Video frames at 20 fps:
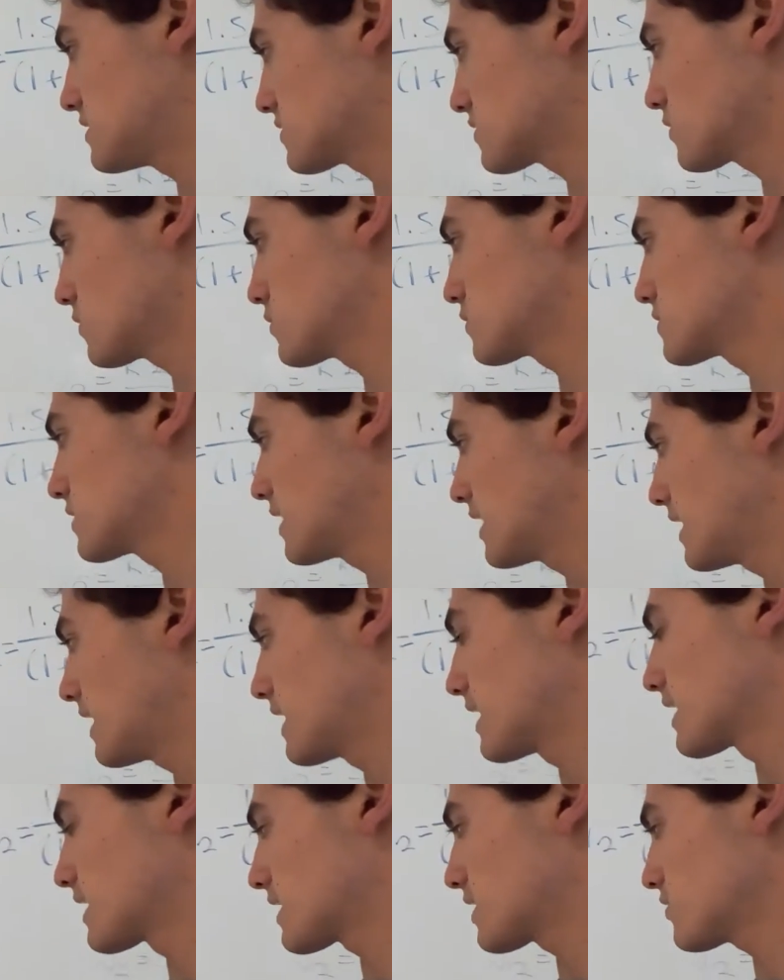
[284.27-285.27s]
goes
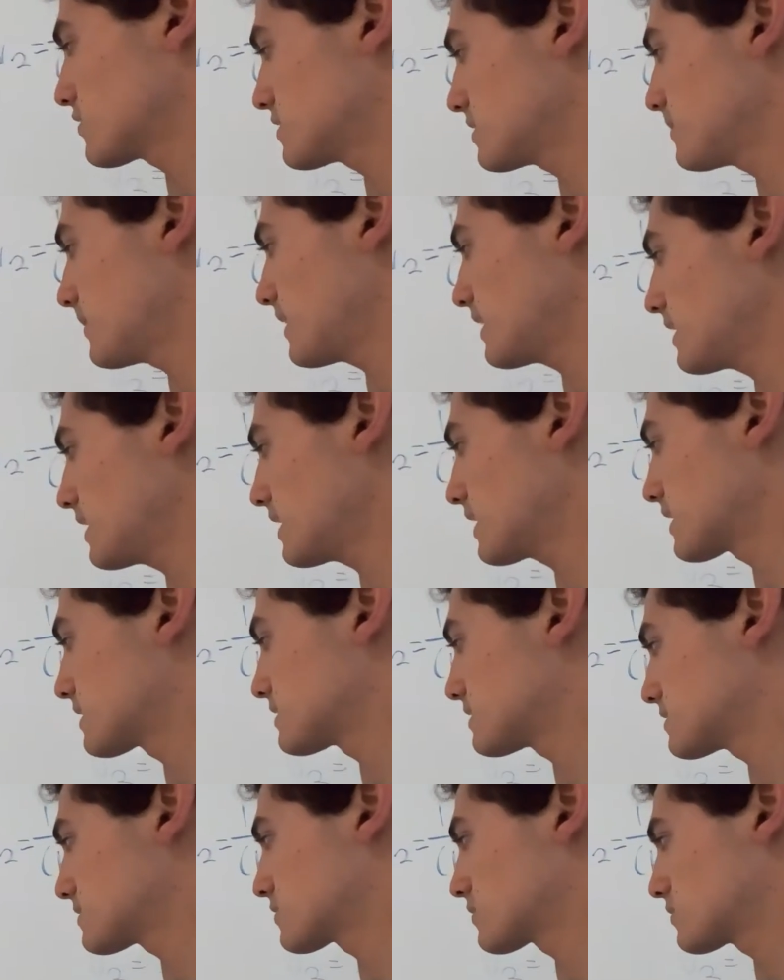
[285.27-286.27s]
in here dividing, and
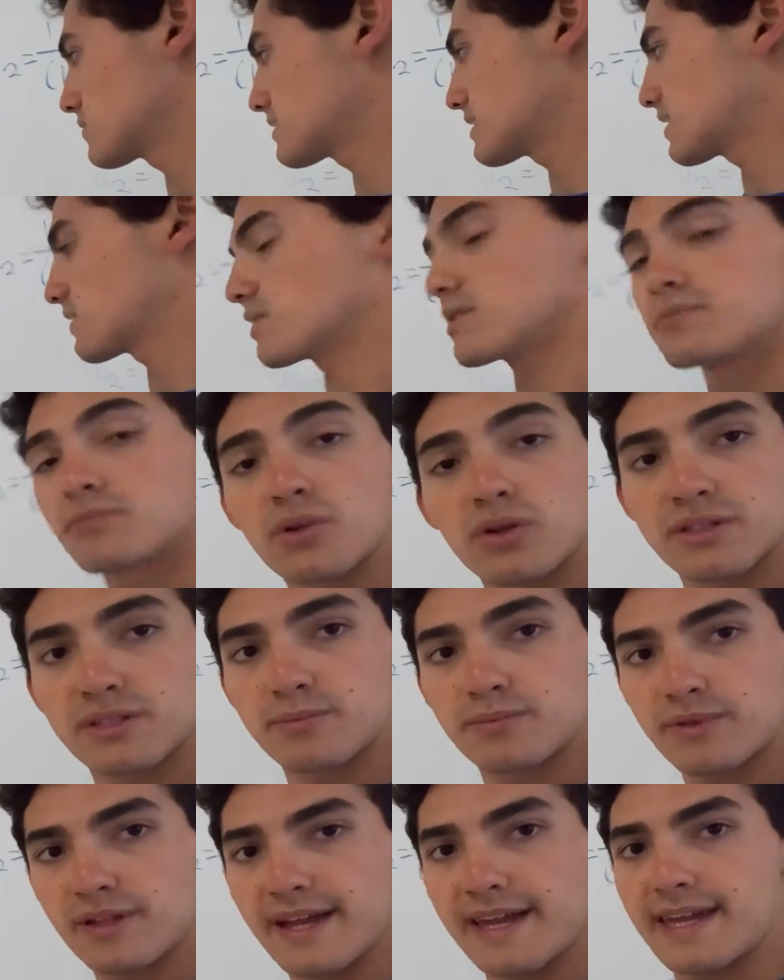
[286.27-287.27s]
this goes here in
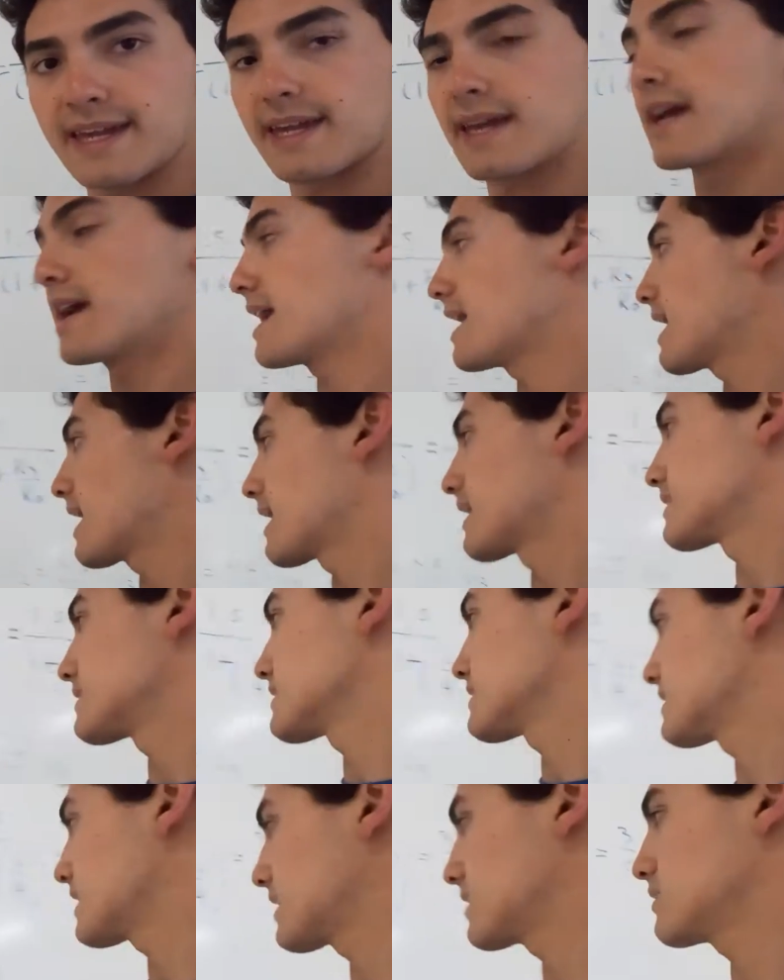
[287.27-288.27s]
multiplying,
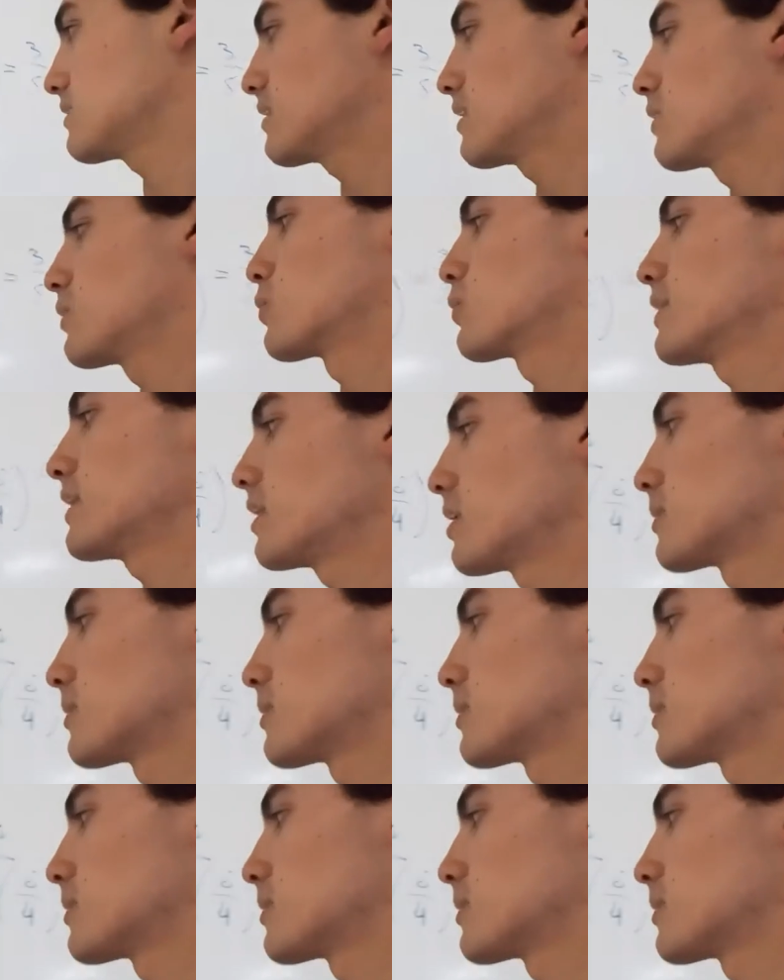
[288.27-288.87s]
and then we